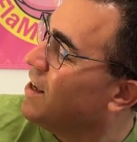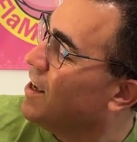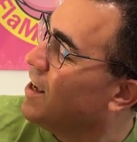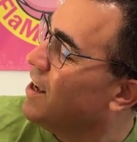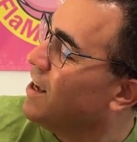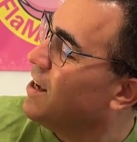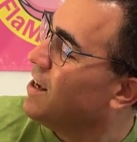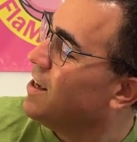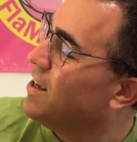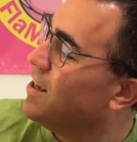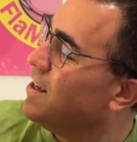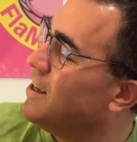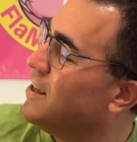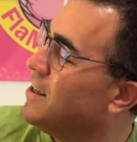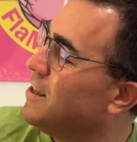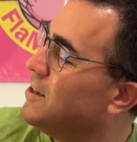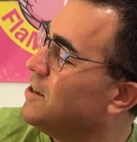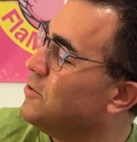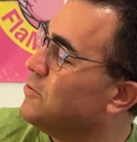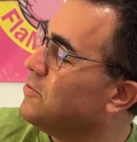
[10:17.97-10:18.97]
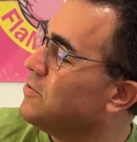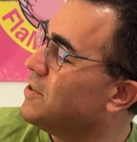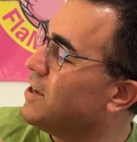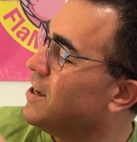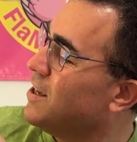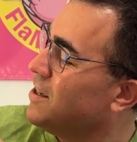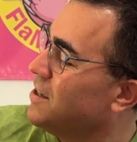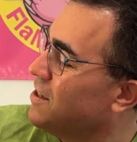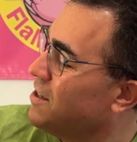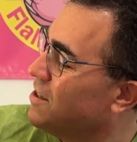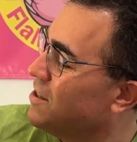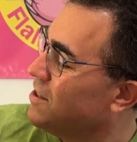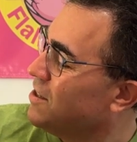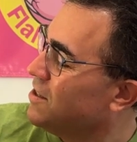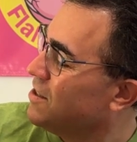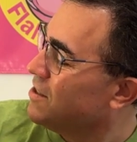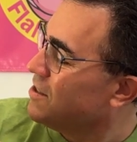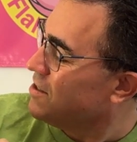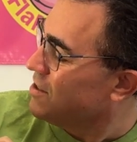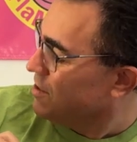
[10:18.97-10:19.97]
and we've got
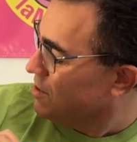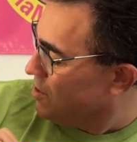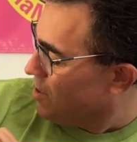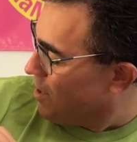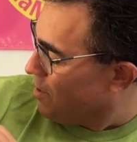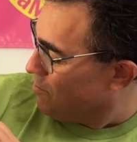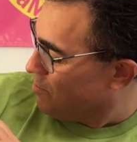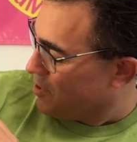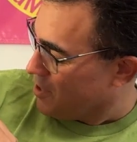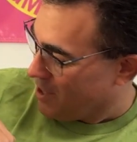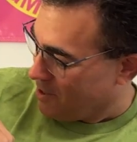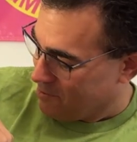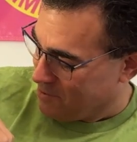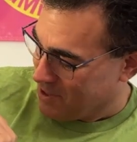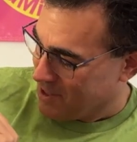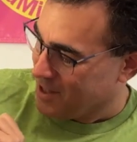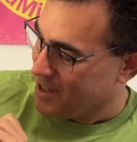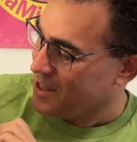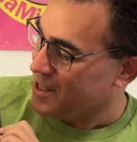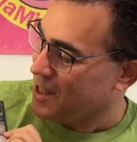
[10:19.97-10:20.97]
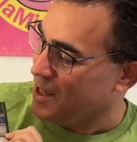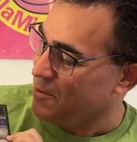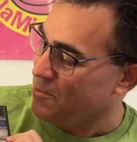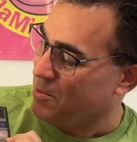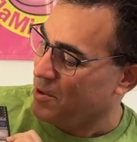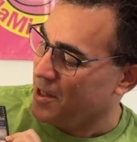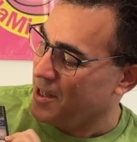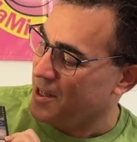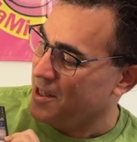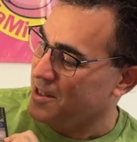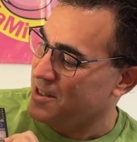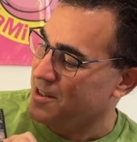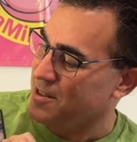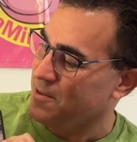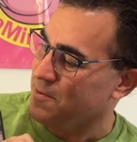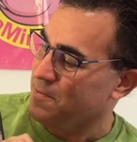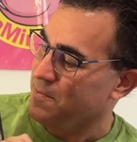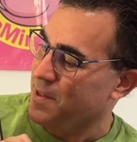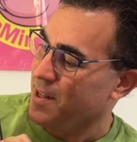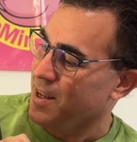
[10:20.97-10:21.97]
chop shops in the same place.
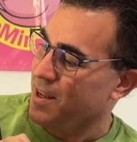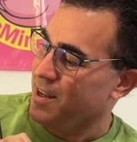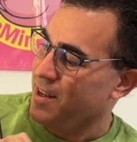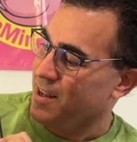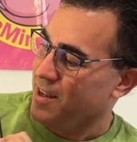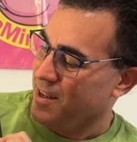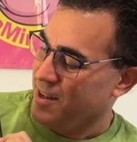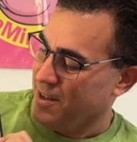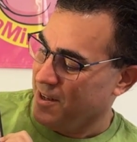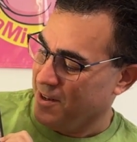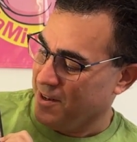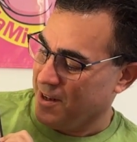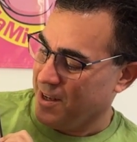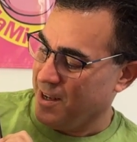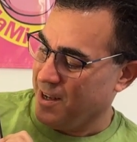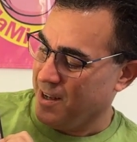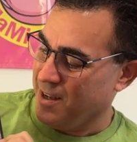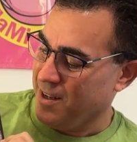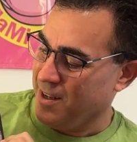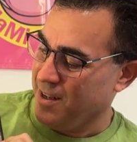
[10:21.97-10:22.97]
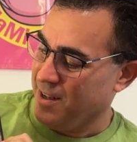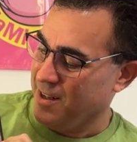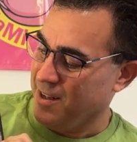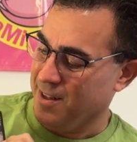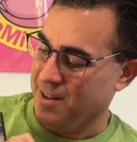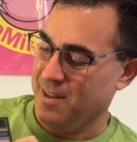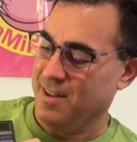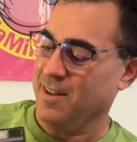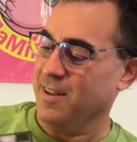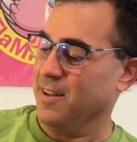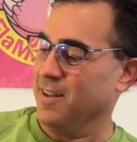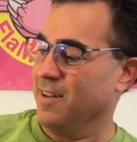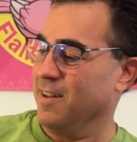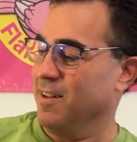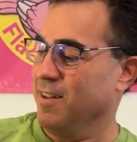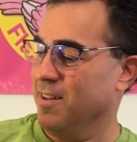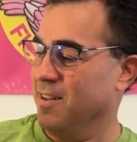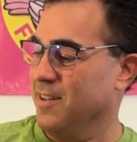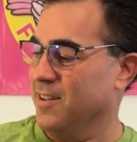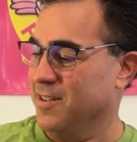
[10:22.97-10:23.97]
Okay,
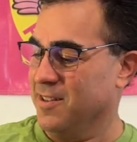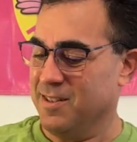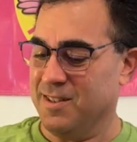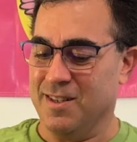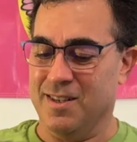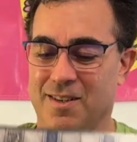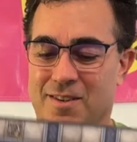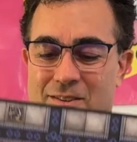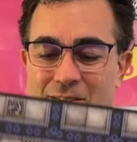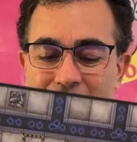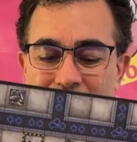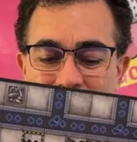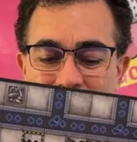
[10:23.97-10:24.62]
so